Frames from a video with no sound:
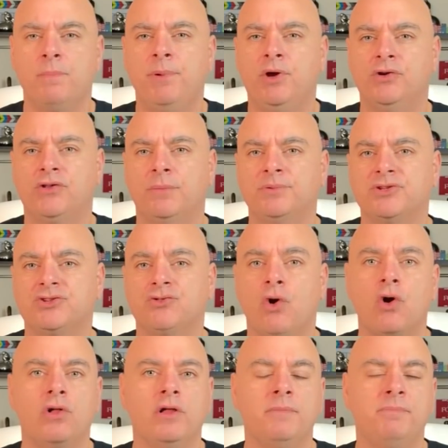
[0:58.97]
because I'm
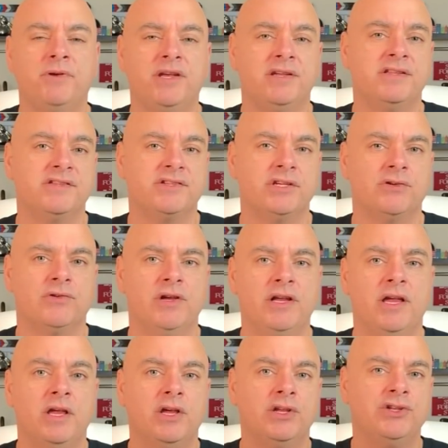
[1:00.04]
strongly
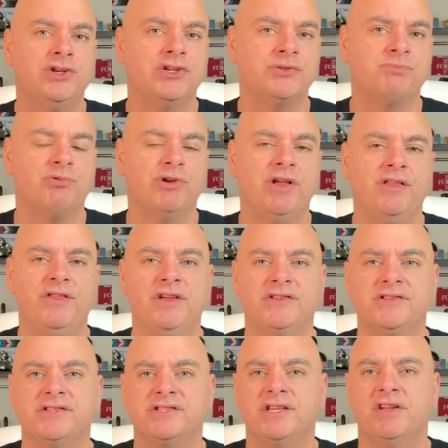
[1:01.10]
considering just bringing
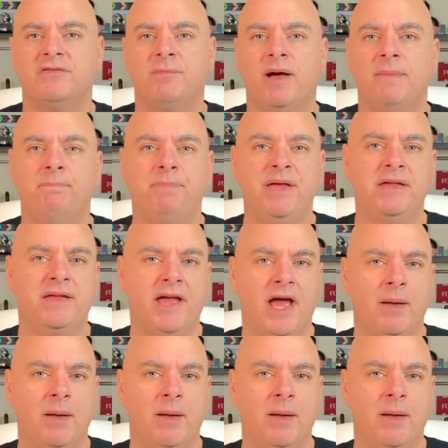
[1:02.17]
this instead of my big